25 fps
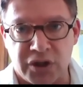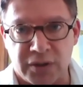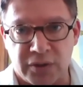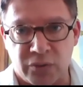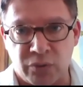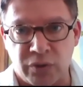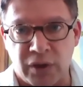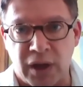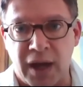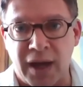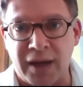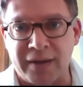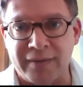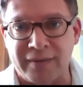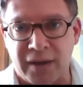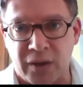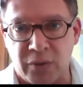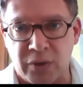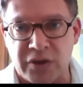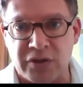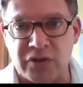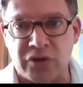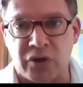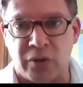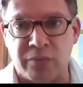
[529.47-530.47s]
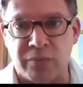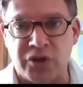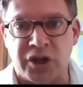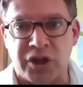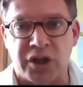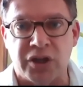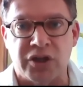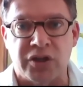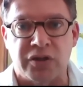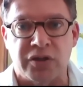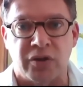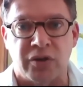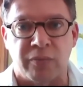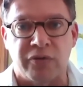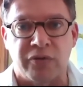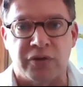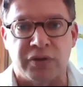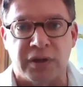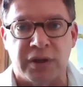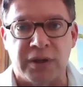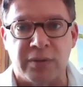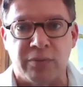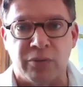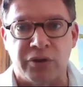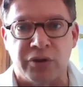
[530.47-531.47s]
It will accelerate some changes,
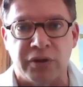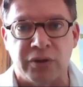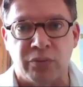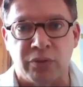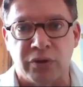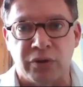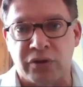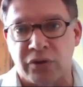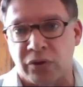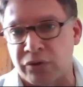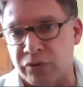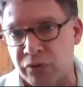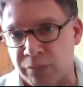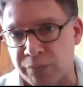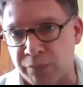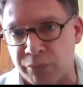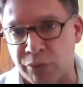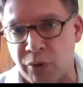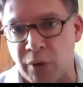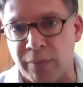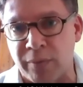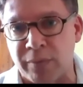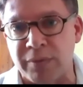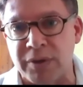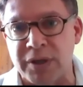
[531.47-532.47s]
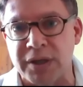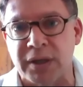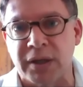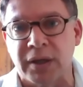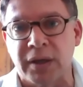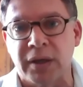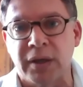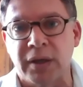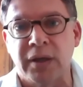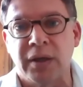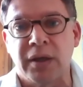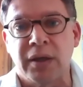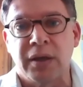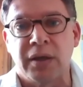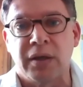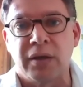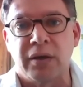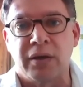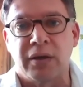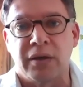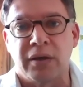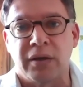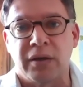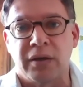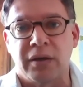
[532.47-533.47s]
obviously, but it will also probably
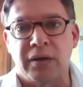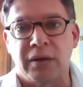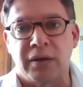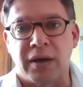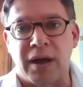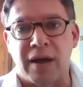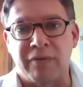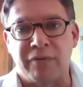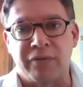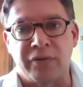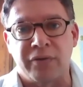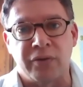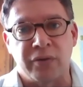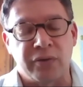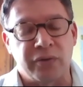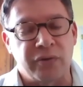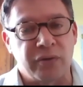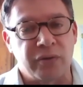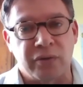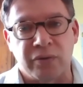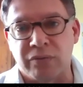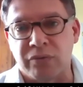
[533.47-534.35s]
have the